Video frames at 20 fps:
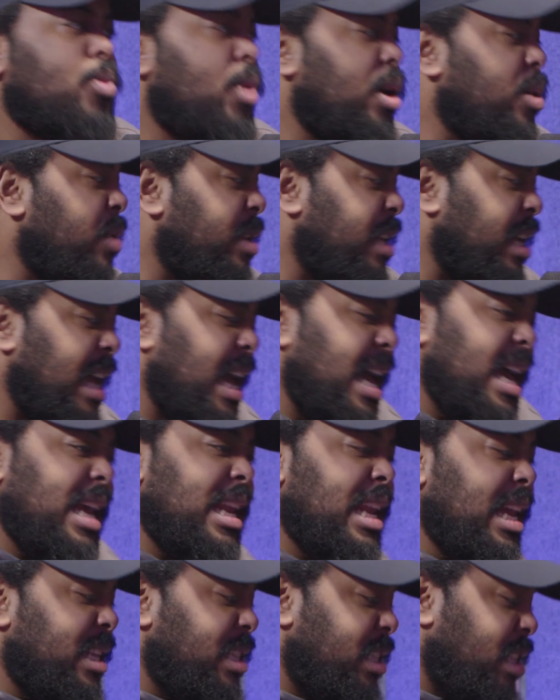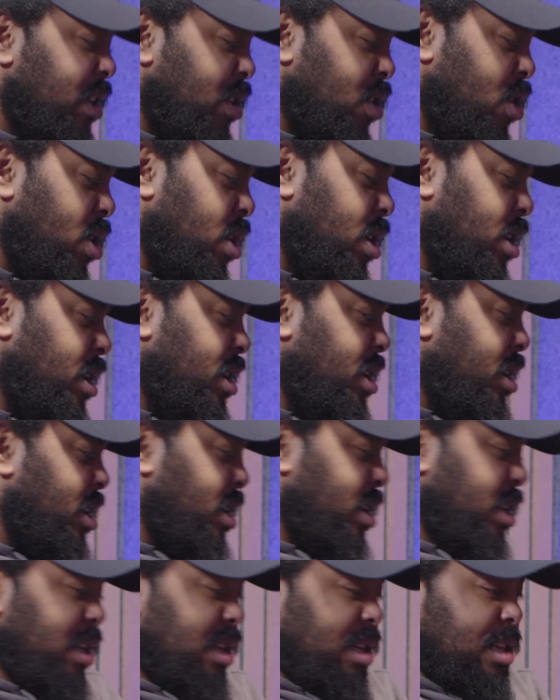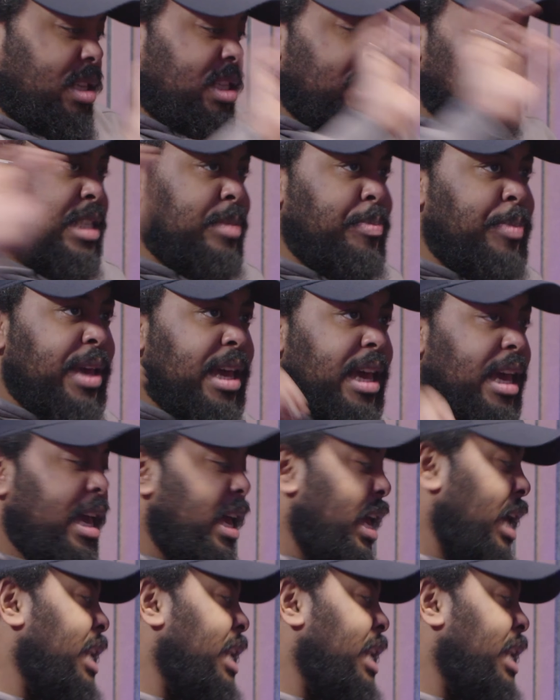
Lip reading: one where the guy had like the long spear